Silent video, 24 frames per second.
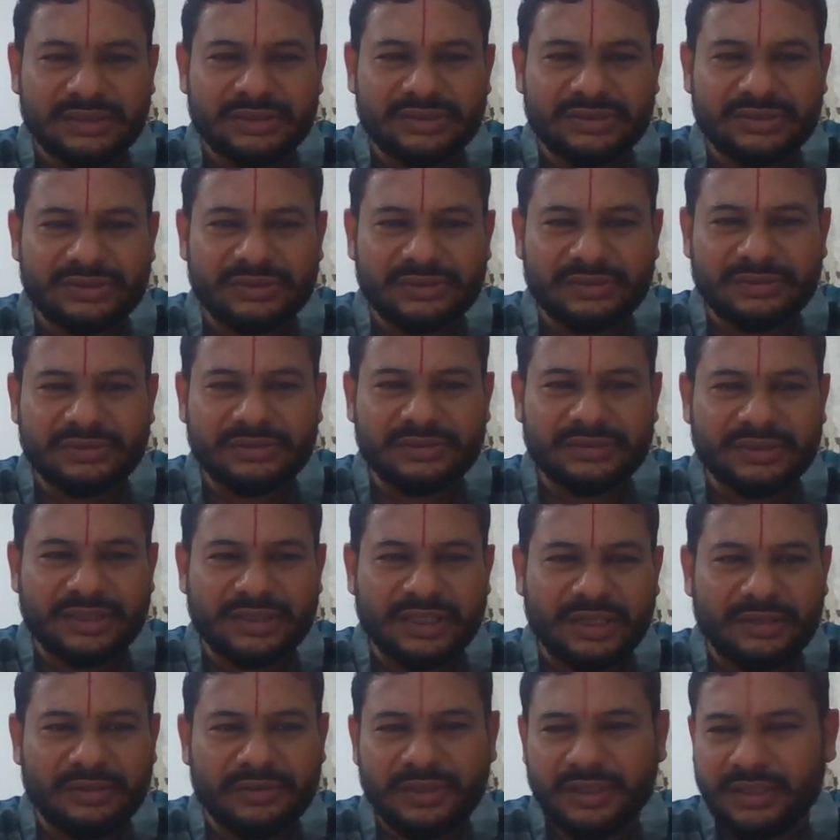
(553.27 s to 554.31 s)
So
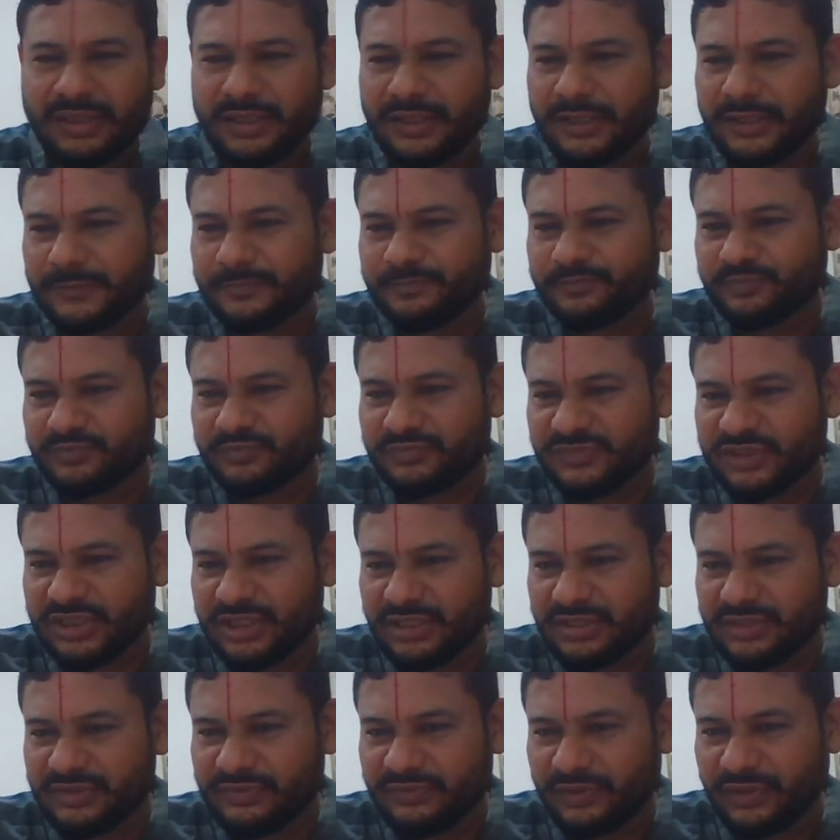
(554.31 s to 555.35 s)
now
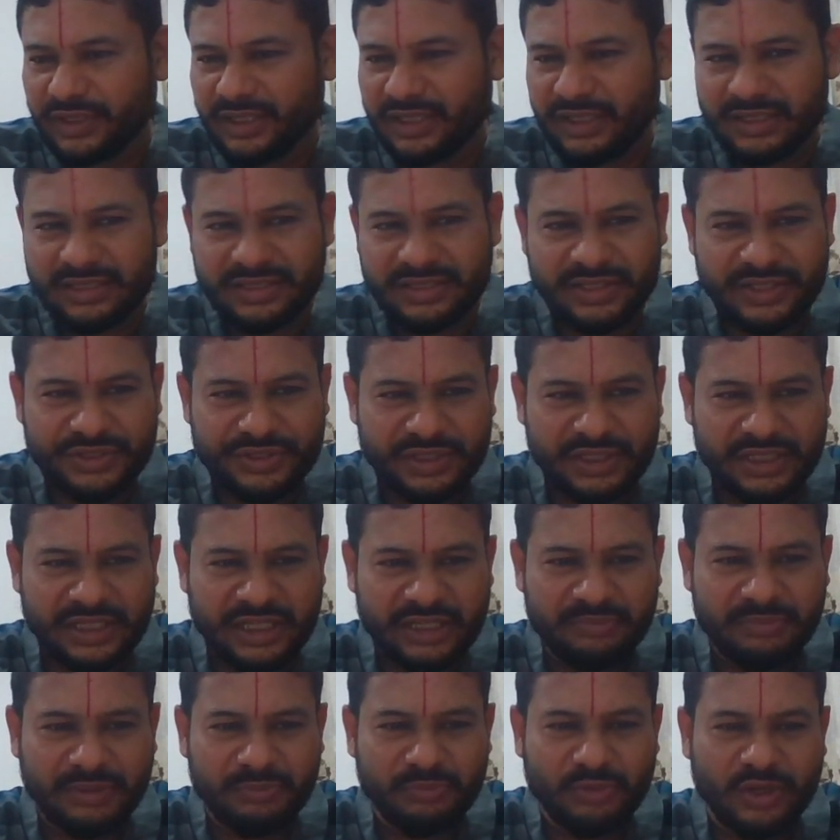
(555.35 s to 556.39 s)
just for illustration,
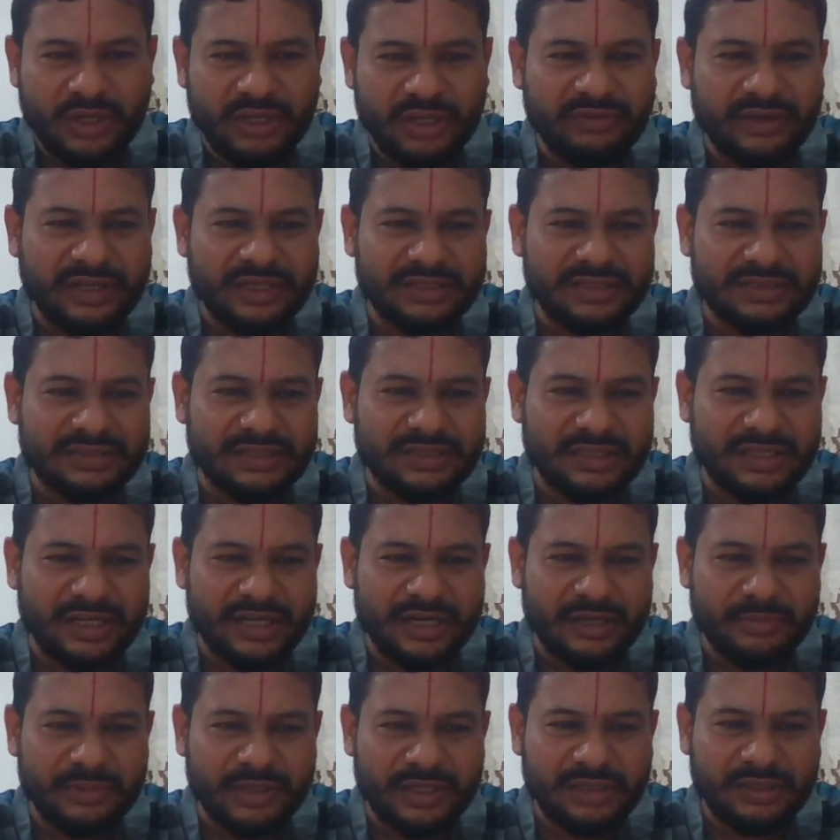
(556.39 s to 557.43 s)
let me modify this a
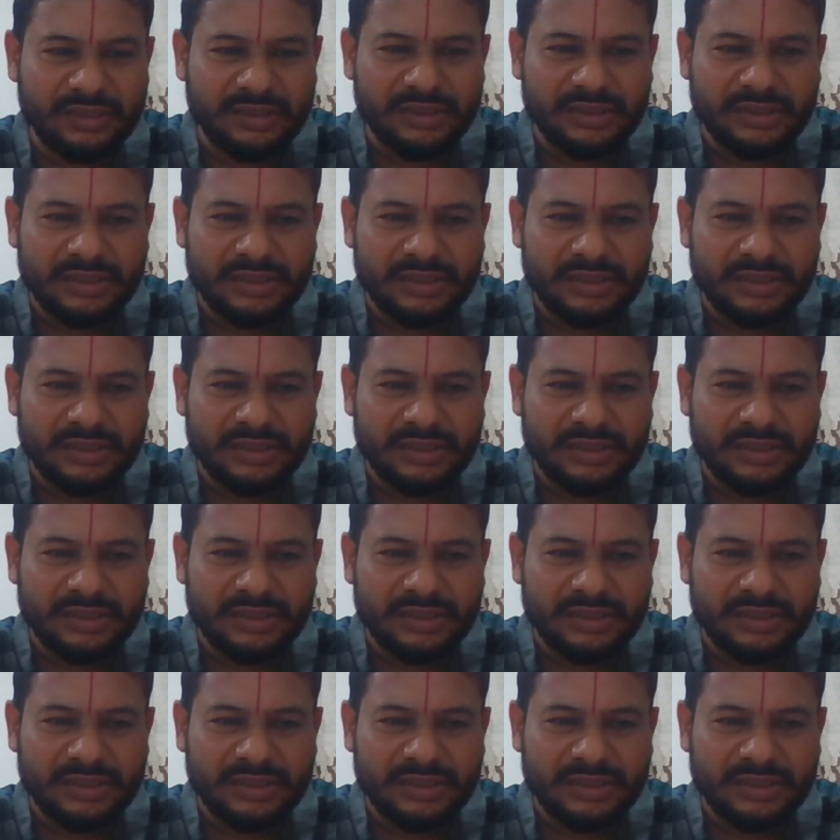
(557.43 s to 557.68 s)
little bit.